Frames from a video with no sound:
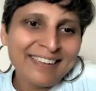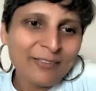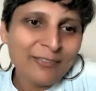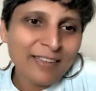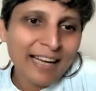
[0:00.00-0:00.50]

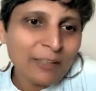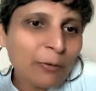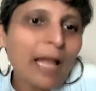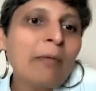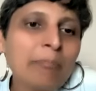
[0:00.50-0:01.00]
you know and
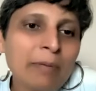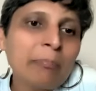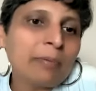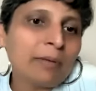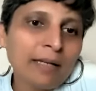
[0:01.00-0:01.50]
to help
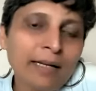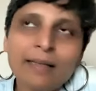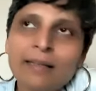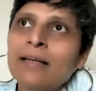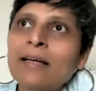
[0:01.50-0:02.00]
people
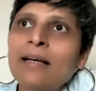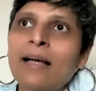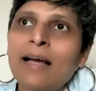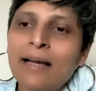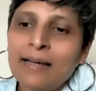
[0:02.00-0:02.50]
and
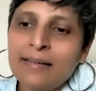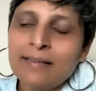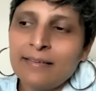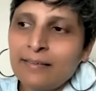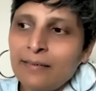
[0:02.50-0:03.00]

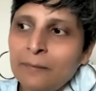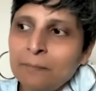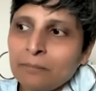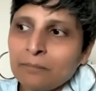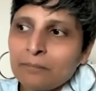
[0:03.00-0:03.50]
and
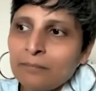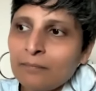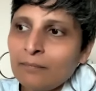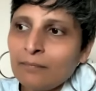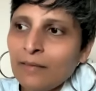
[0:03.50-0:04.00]
um,
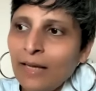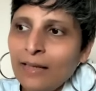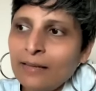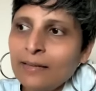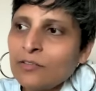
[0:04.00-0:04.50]

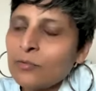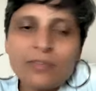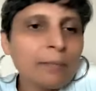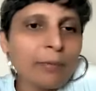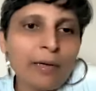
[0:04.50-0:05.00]
and this
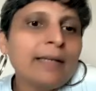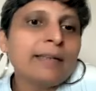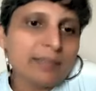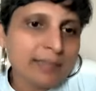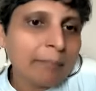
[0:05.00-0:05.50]
was a
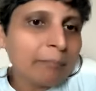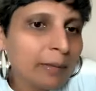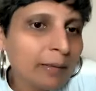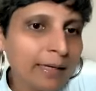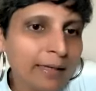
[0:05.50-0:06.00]
brilliant
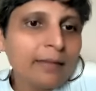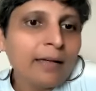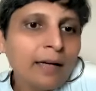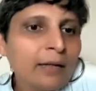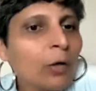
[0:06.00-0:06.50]
example and
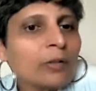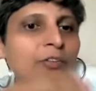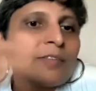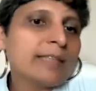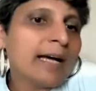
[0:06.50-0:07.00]

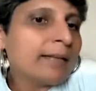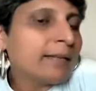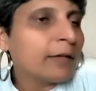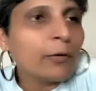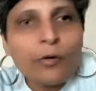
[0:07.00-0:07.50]
not just
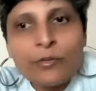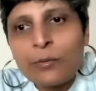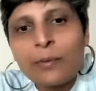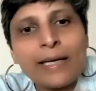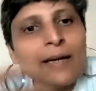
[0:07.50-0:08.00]
that they are
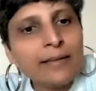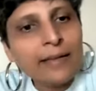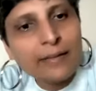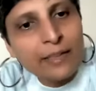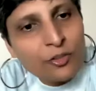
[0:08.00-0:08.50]
also
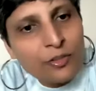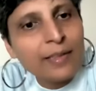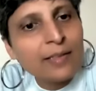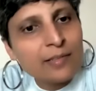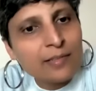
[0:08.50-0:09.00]
creating
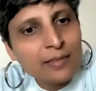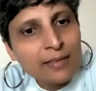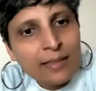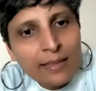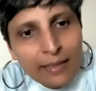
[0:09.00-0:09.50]
dictionaries
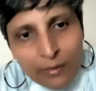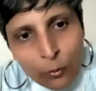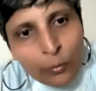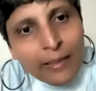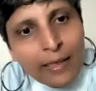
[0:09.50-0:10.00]
in
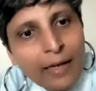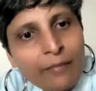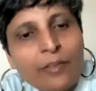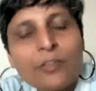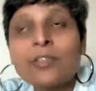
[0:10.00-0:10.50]
the gondi
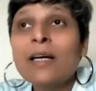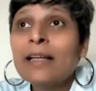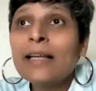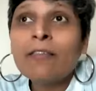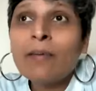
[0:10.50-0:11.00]
language
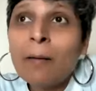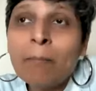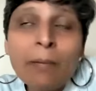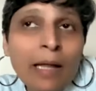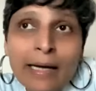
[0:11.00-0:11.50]
they have
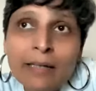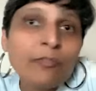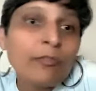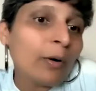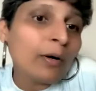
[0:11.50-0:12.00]

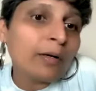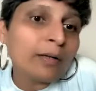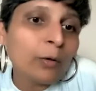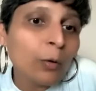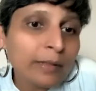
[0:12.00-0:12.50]
applied for
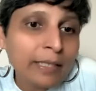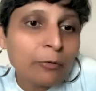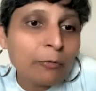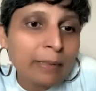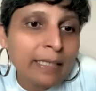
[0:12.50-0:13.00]
gondi
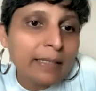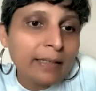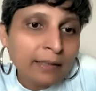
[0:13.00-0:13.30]
to be